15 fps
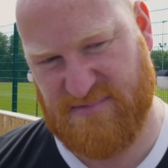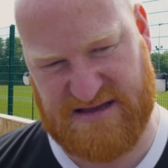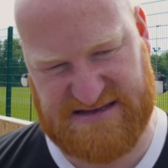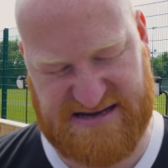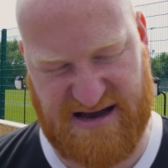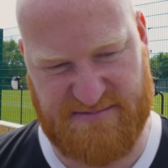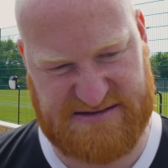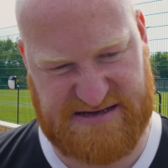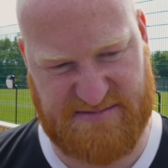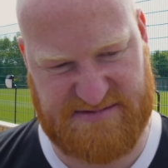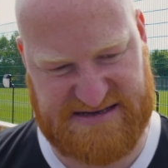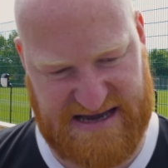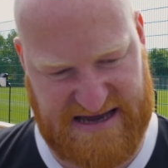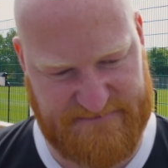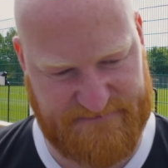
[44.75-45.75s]
a top, top
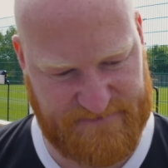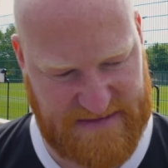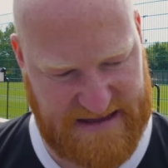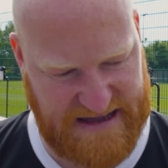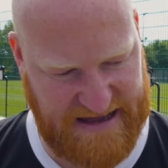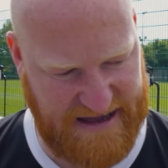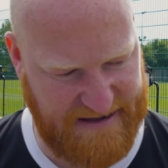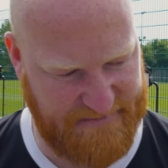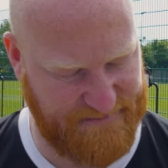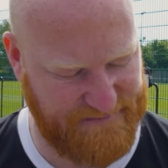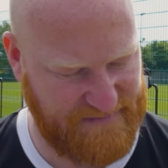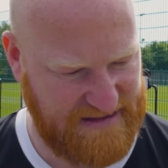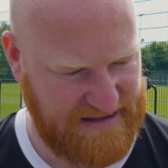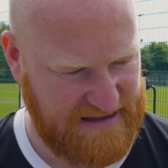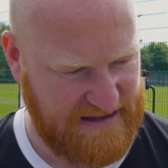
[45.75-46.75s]
team.
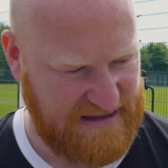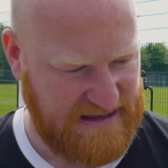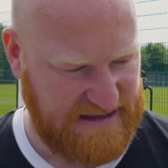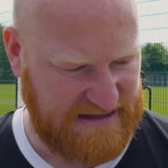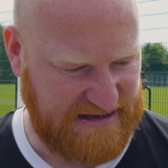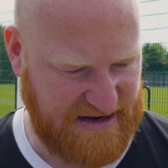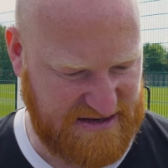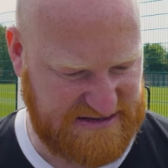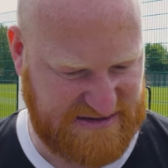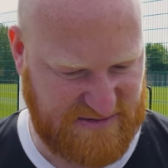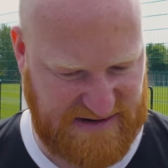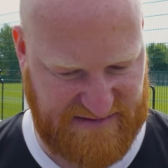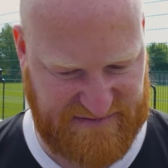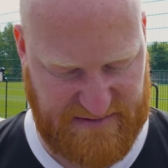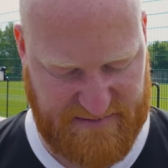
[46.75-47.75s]
You know, so
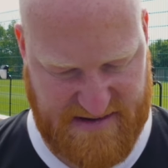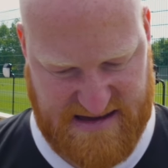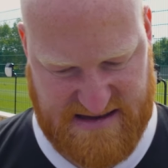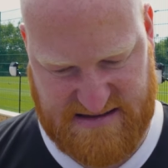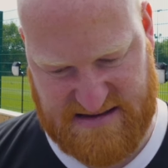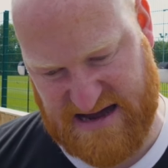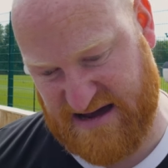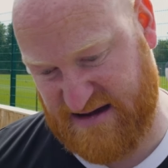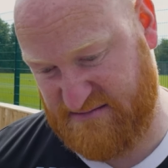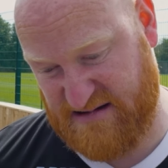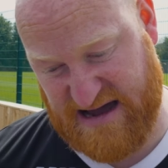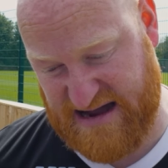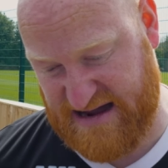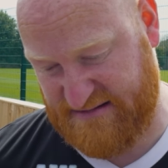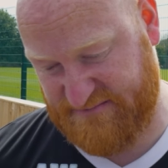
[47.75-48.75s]
we'll have to be at
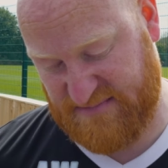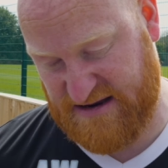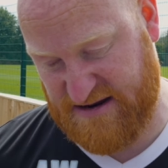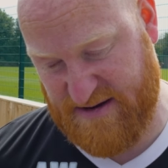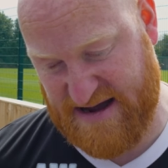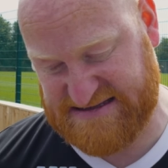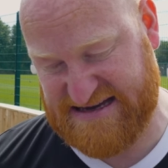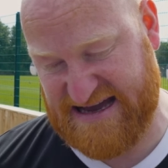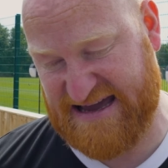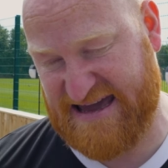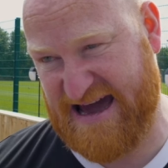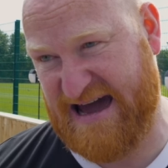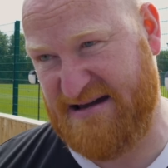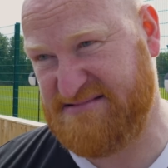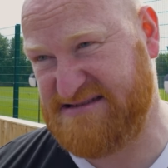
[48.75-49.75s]
our
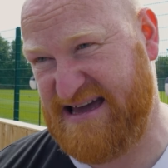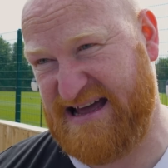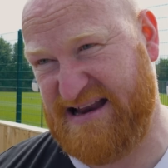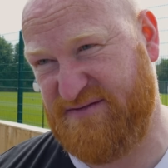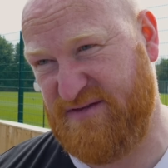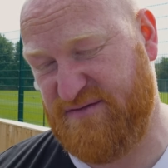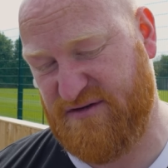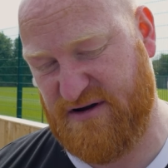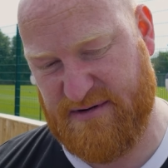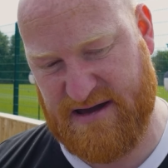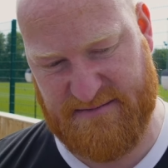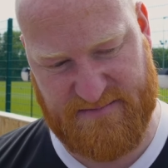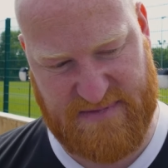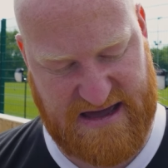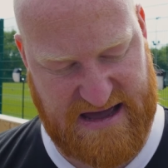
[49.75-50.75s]
game to get anything from
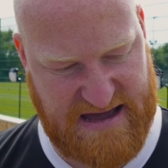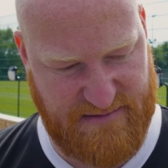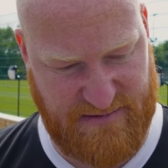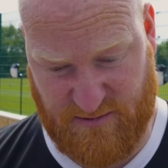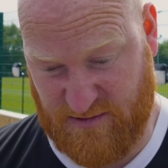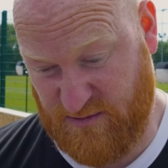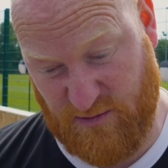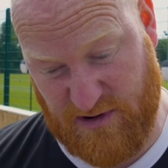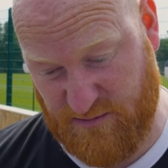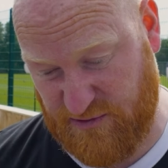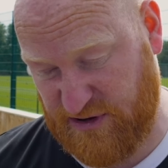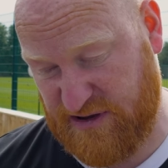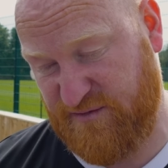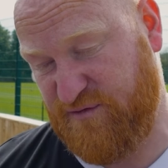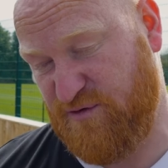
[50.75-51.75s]
it. But one
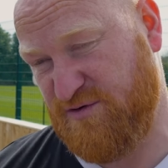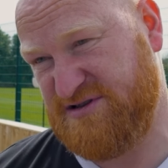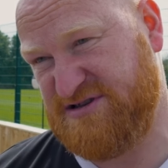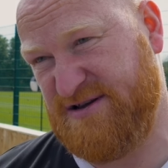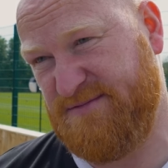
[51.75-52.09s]
we're looking forward to.